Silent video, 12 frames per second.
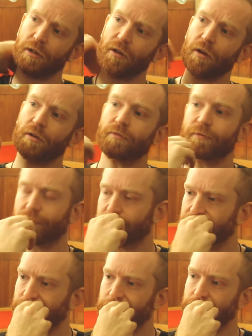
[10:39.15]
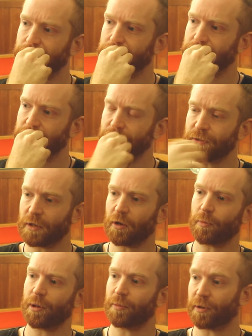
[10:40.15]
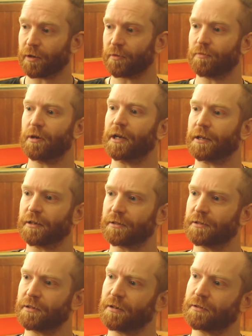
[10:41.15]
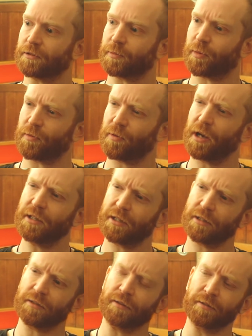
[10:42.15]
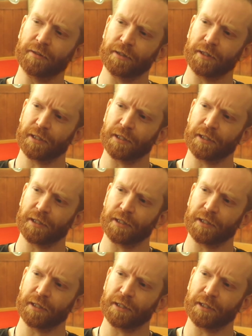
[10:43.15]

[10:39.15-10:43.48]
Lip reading: obviously a lot of people that can write good songs, but writing